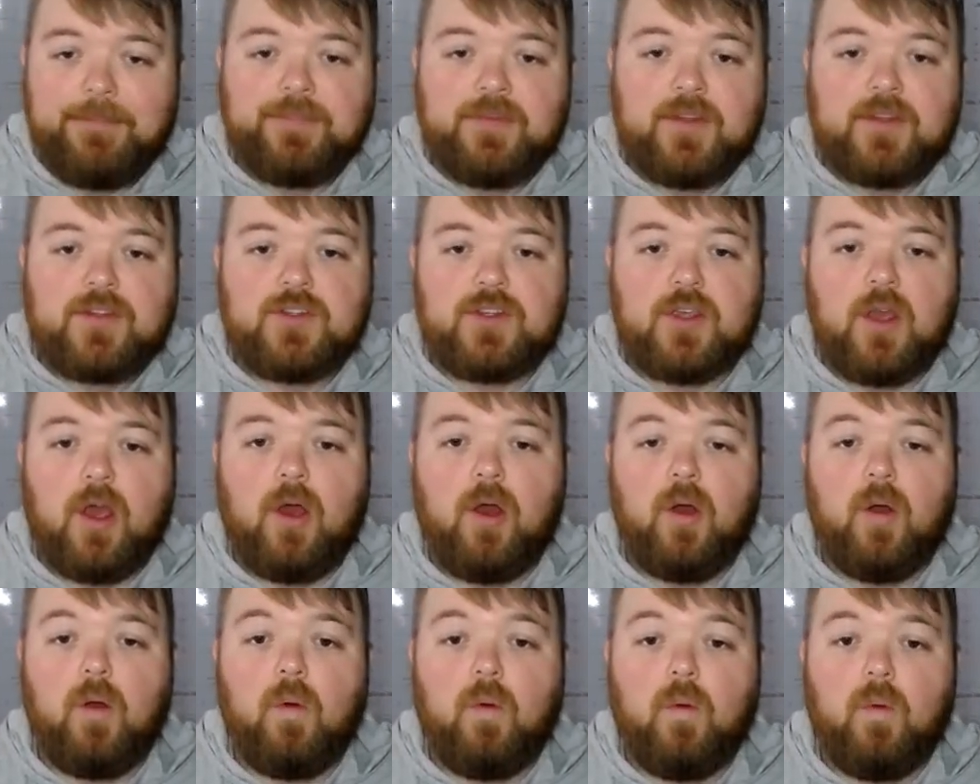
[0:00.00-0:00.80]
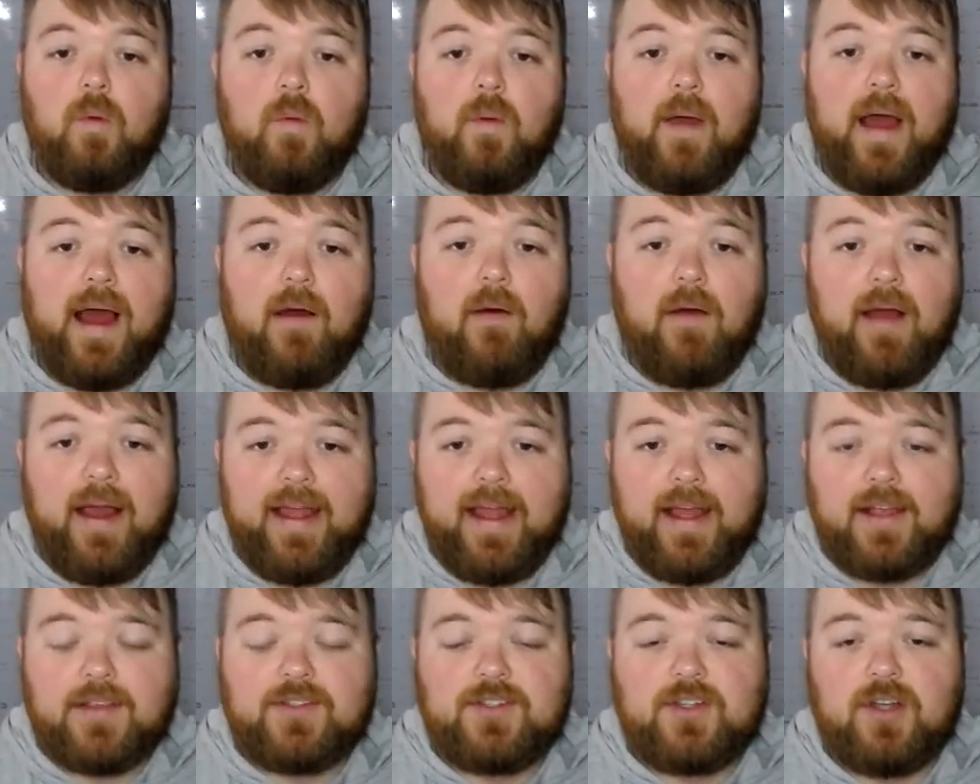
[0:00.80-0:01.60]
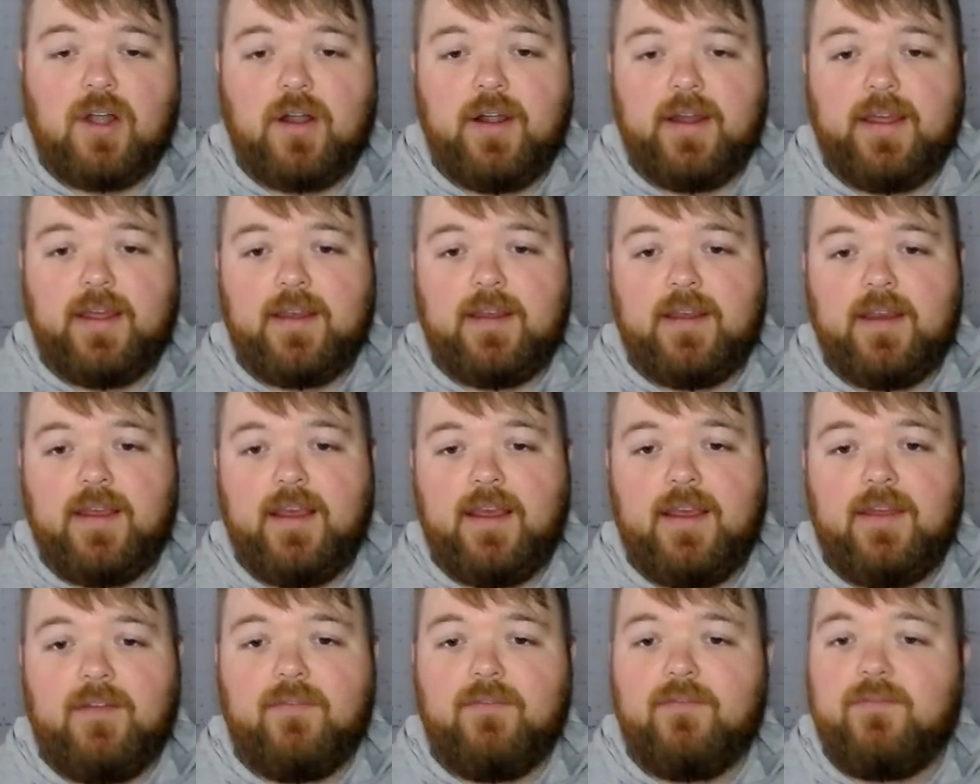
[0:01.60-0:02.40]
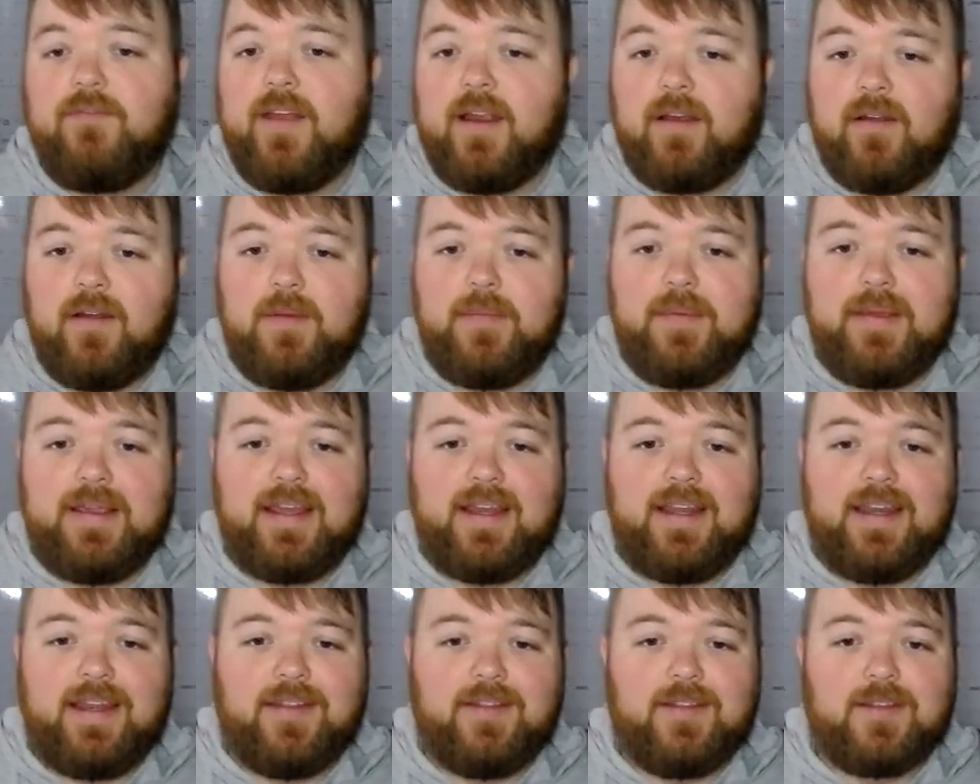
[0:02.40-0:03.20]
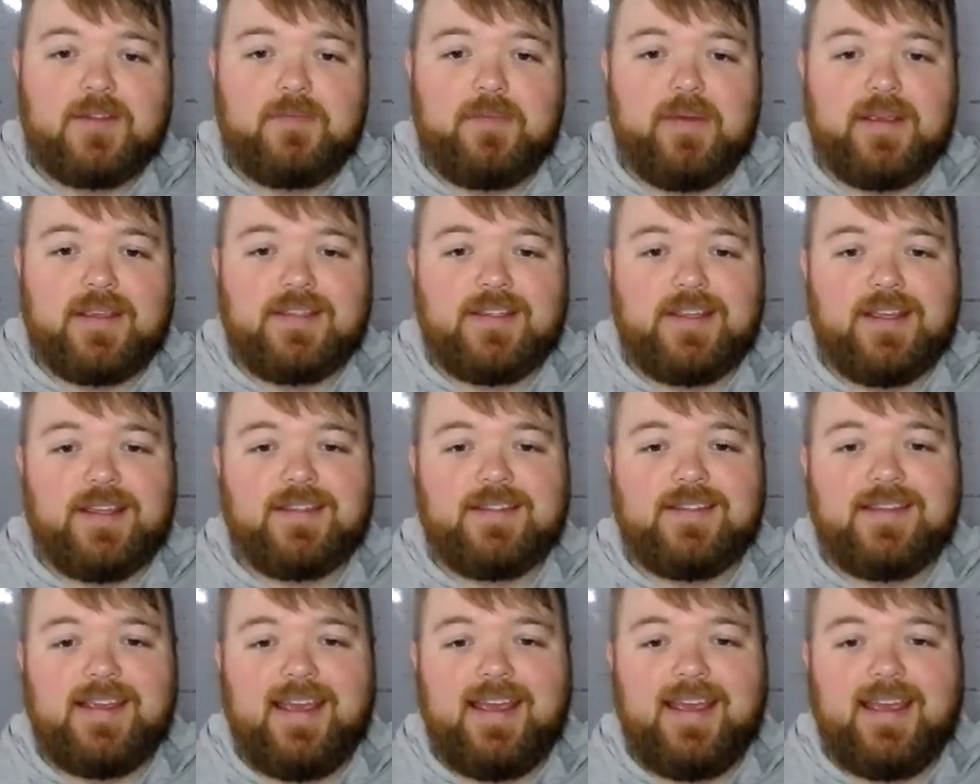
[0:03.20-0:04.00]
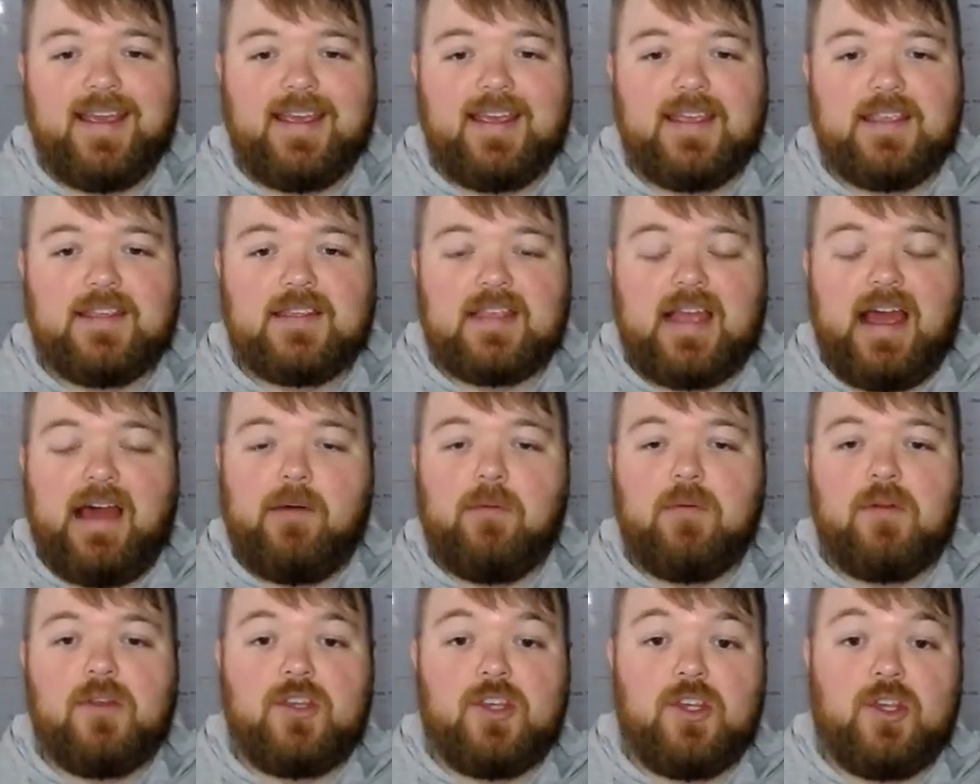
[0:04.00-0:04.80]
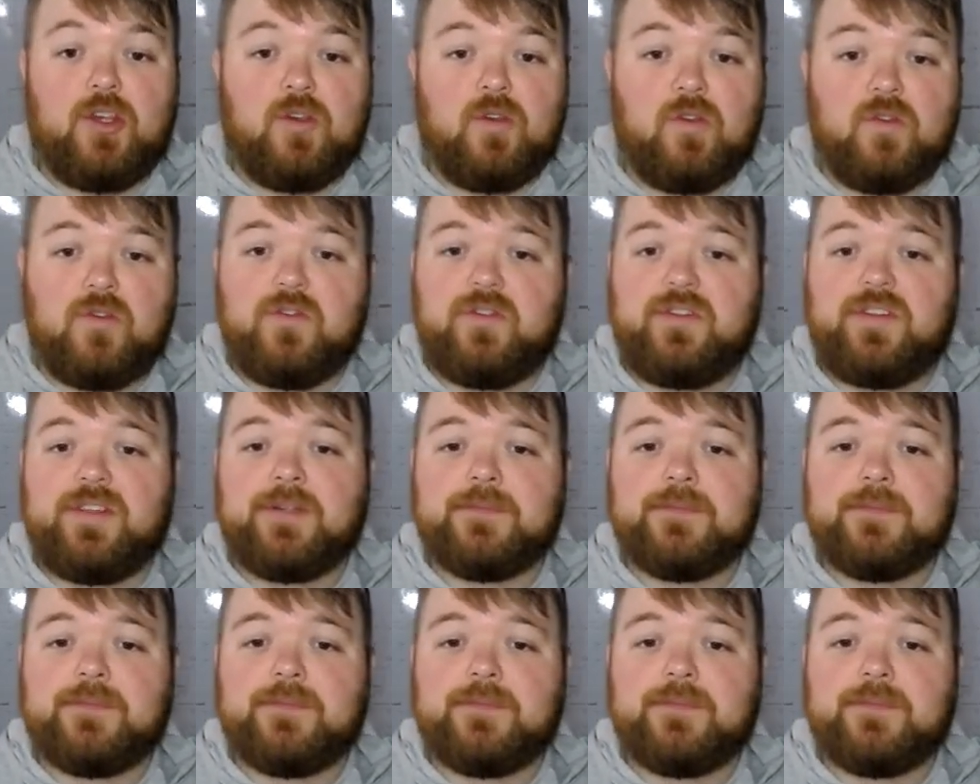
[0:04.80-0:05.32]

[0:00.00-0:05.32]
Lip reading: So how I got started very beginning of this business is I would use